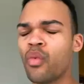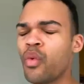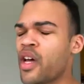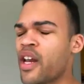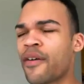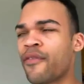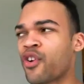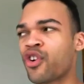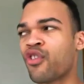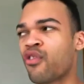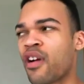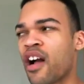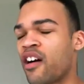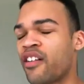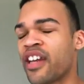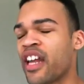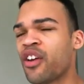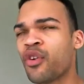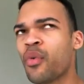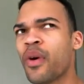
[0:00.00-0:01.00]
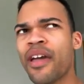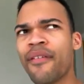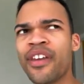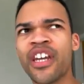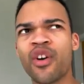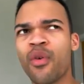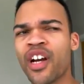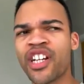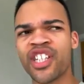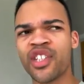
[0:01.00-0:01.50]
Whatever, Corral. Now, do we have
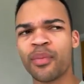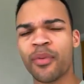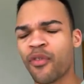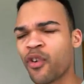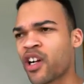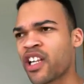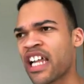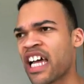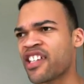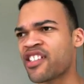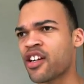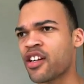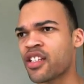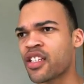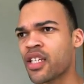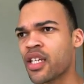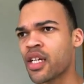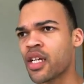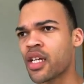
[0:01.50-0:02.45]
any questions before class starts?